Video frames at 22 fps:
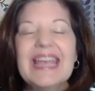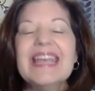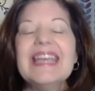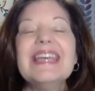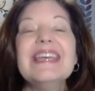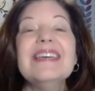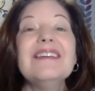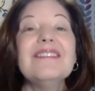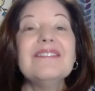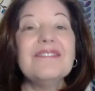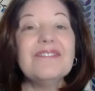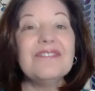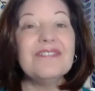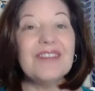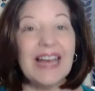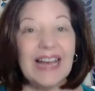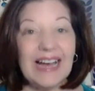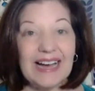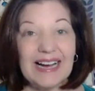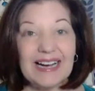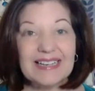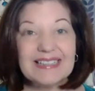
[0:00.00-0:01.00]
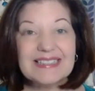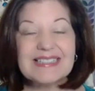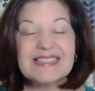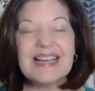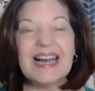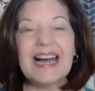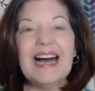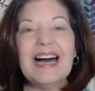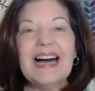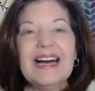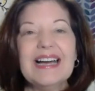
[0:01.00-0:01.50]
In fact,
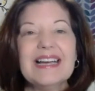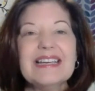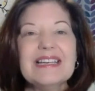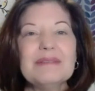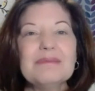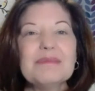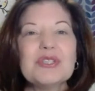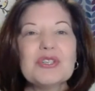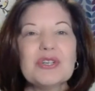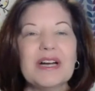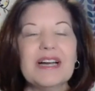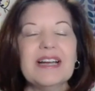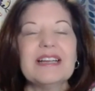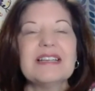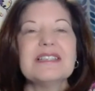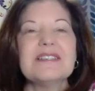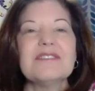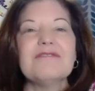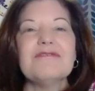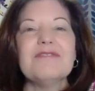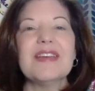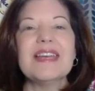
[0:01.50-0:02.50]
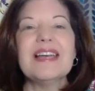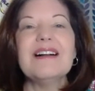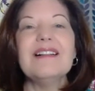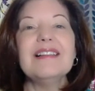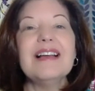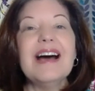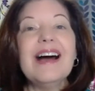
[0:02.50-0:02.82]
I am trying to fail